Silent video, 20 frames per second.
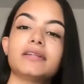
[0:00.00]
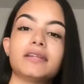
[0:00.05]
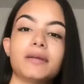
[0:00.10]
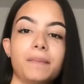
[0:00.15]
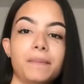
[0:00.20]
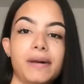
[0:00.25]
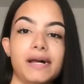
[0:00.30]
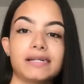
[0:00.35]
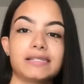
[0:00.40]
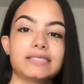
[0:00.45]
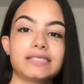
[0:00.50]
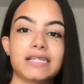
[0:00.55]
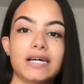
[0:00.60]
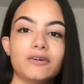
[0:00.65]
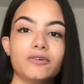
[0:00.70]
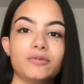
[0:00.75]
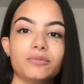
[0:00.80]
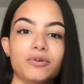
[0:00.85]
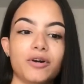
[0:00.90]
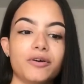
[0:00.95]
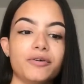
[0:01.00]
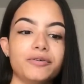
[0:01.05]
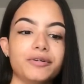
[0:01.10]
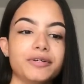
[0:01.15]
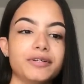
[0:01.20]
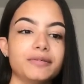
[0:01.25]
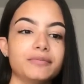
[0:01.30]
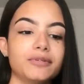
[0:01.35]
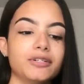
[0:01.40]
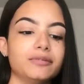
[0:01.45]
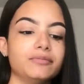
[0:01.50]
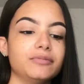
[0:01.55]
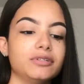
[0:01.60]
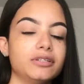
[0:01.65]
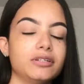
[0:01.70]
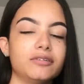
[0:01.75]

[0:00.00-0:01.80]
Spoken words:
the best setup going at the moment.